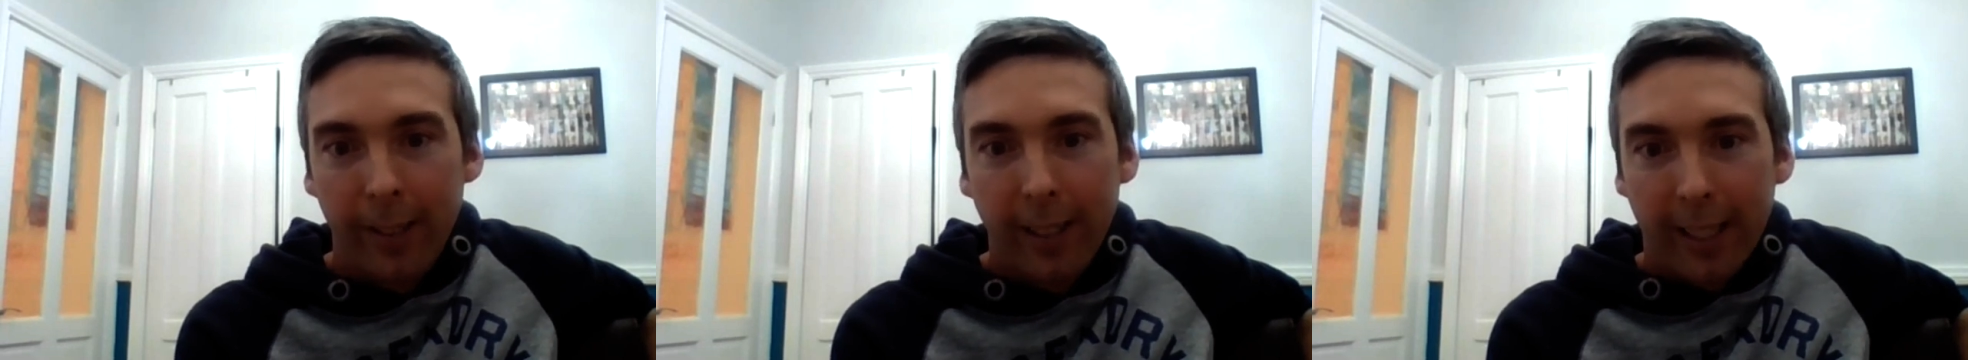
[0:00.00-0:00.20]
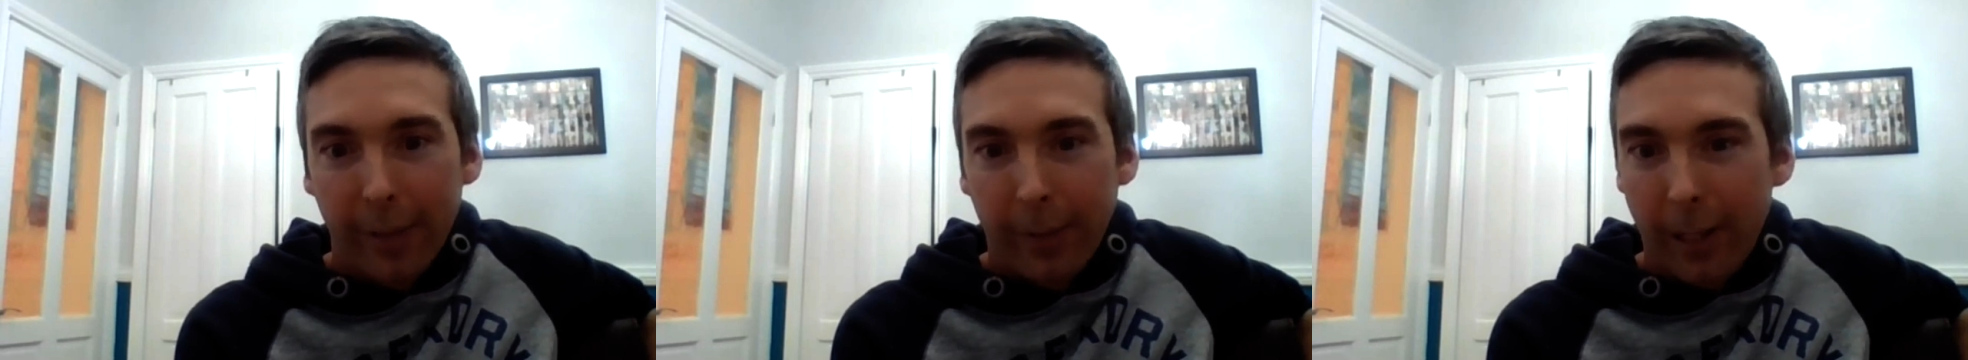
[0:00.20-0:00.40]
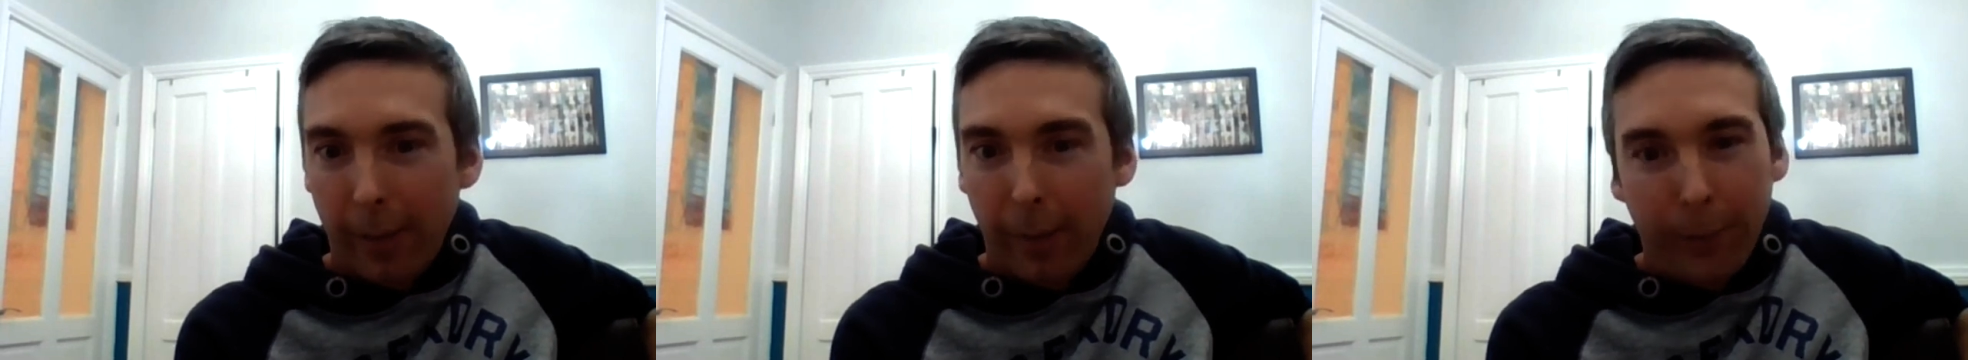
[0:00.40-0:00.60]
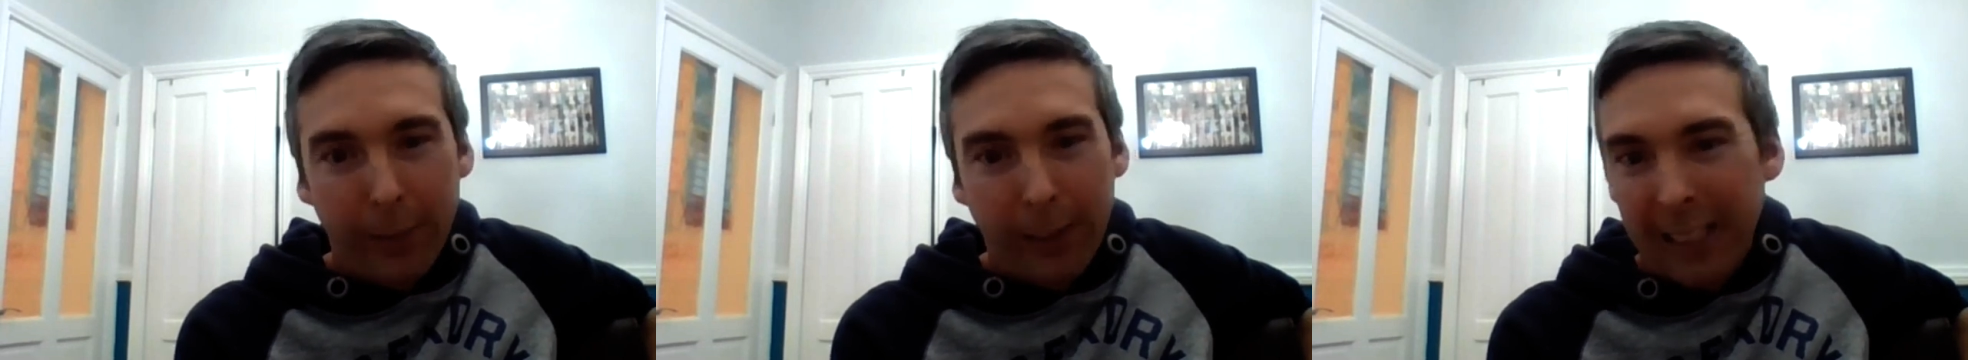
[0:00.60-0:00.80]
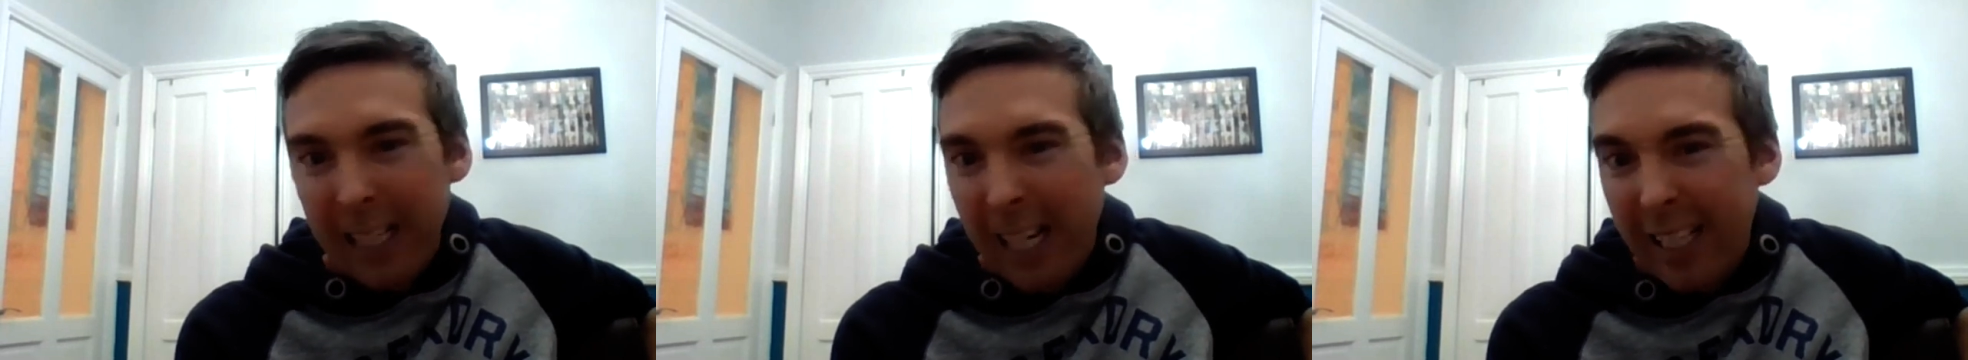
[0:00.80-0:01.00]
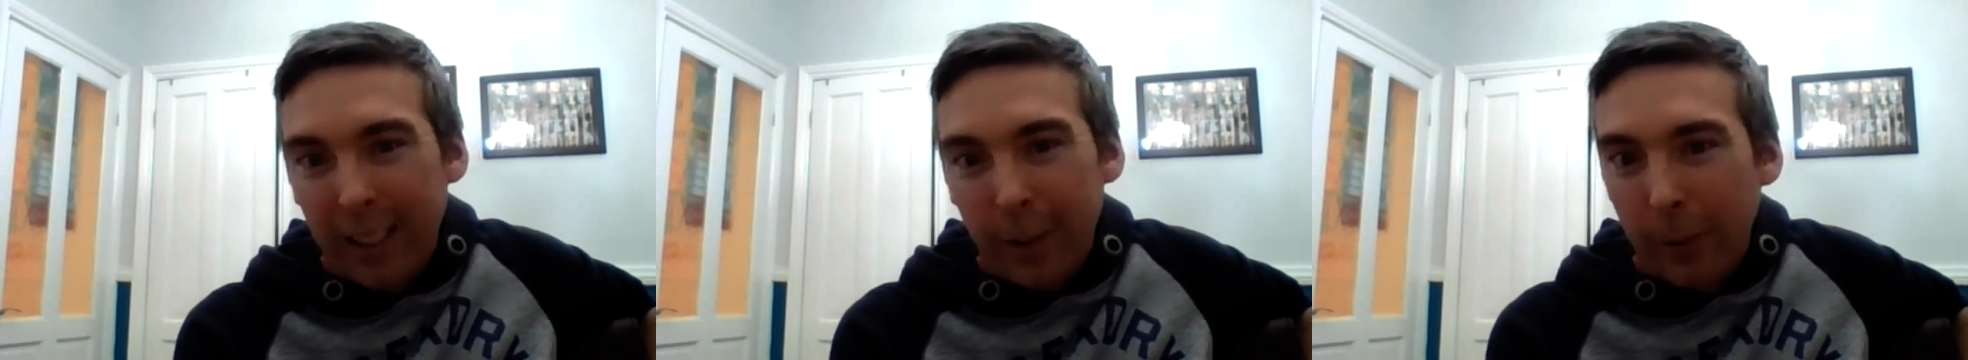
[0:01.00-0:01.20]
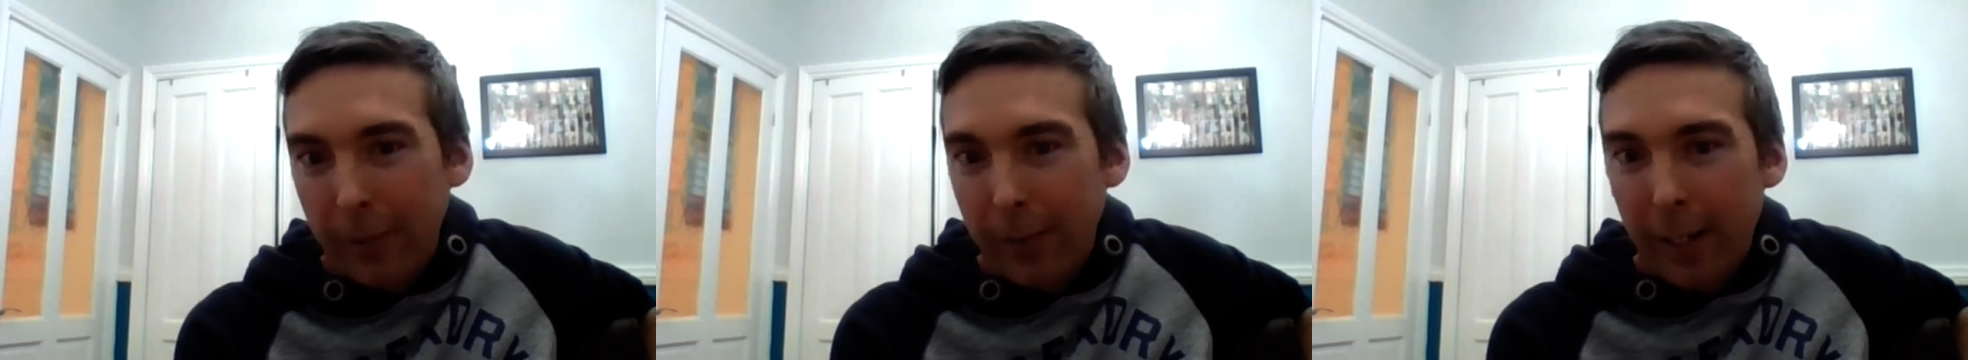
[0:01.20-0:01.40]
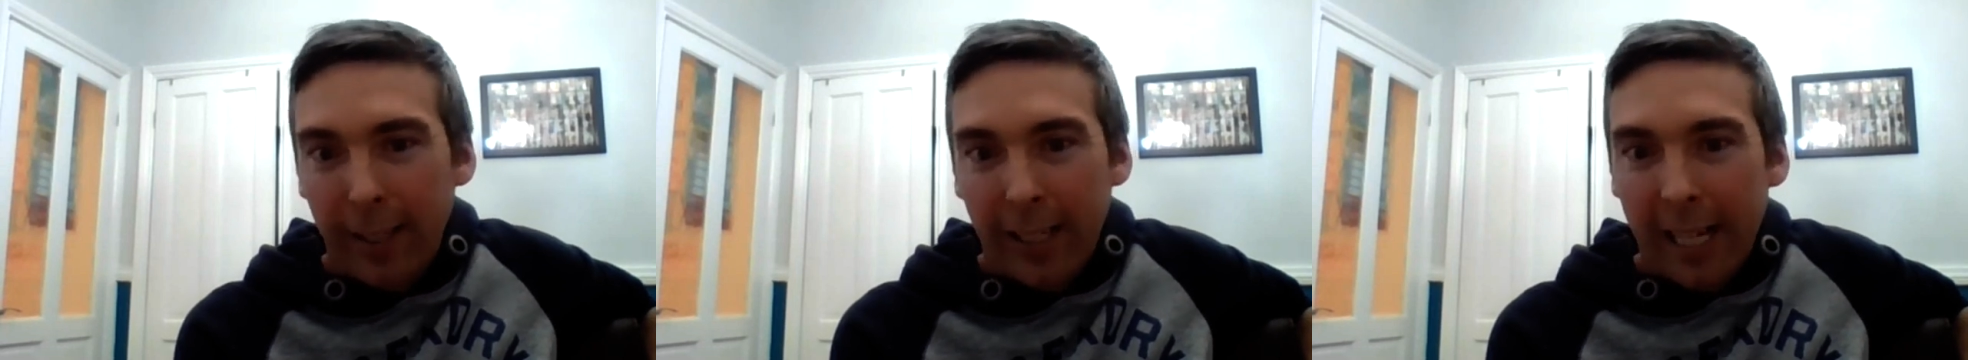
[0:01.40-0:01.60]
if they're affiliated with
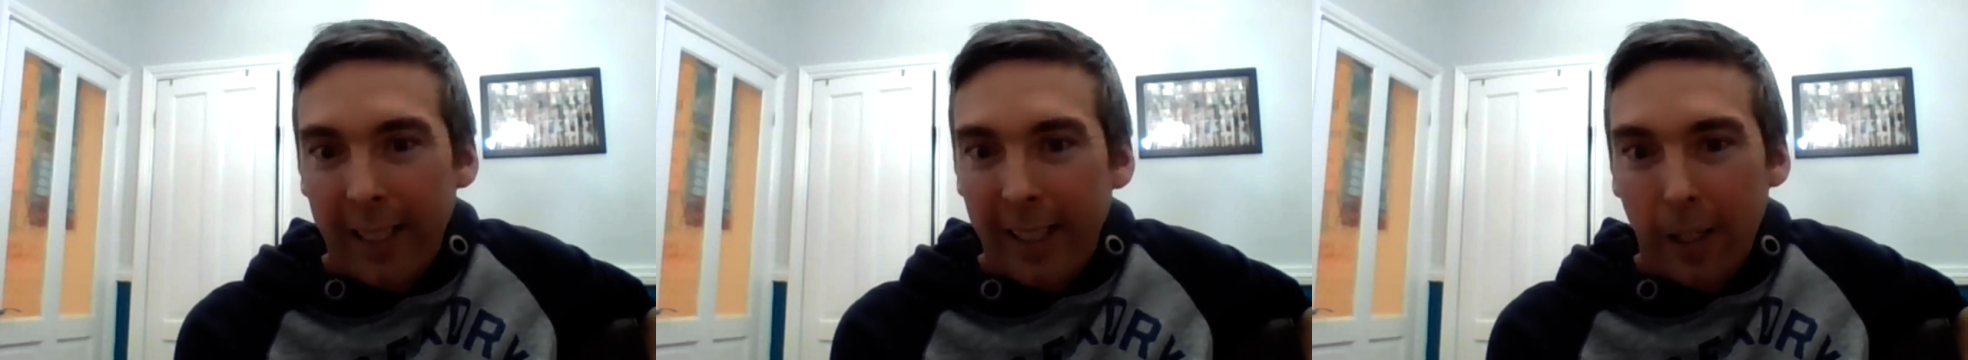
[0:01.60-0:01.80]
any